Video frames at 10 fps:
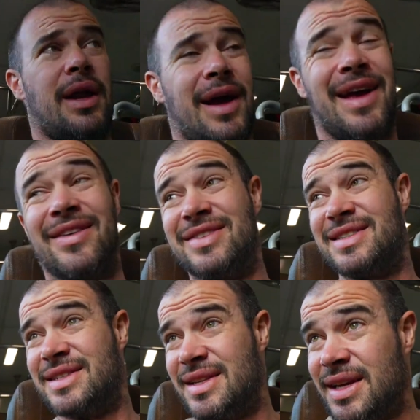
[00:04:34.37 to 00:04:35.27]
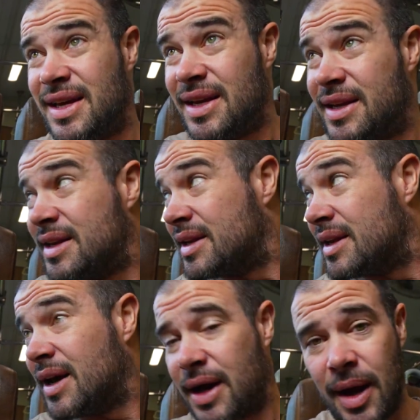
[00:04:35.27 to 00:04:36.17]
I have seen
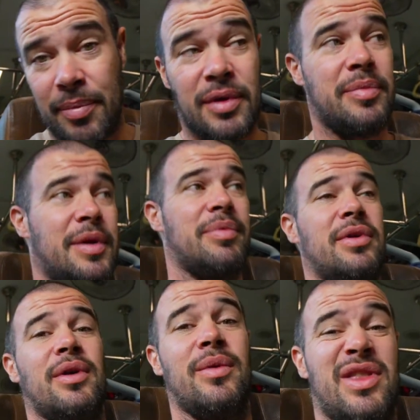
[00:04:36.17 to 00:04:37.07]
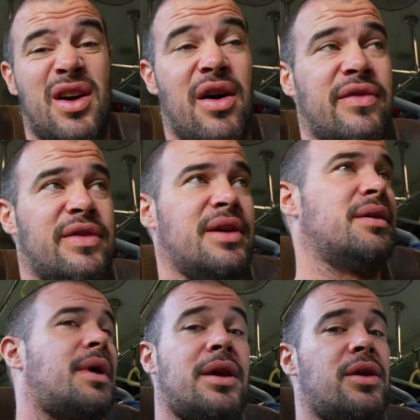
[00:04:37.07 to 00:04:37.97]
a couple of people with coffee.
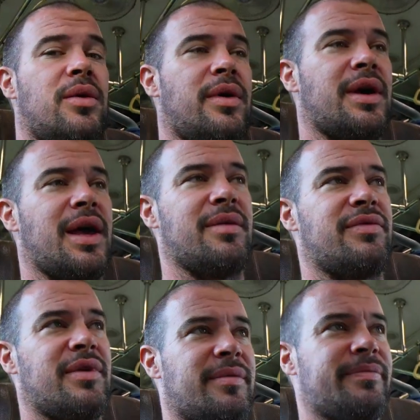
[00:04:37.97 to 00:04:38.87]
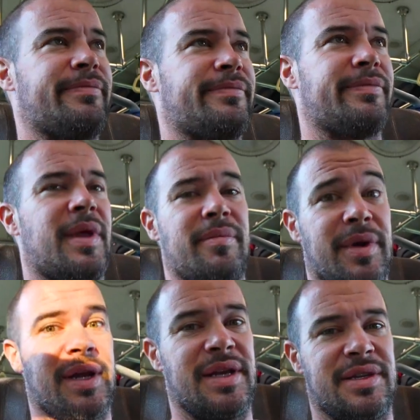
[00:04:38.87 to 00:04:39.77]
I don't know where it came from,
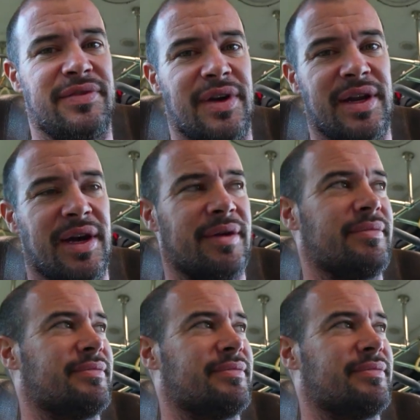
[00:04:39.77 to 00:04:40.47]
but I need to find out.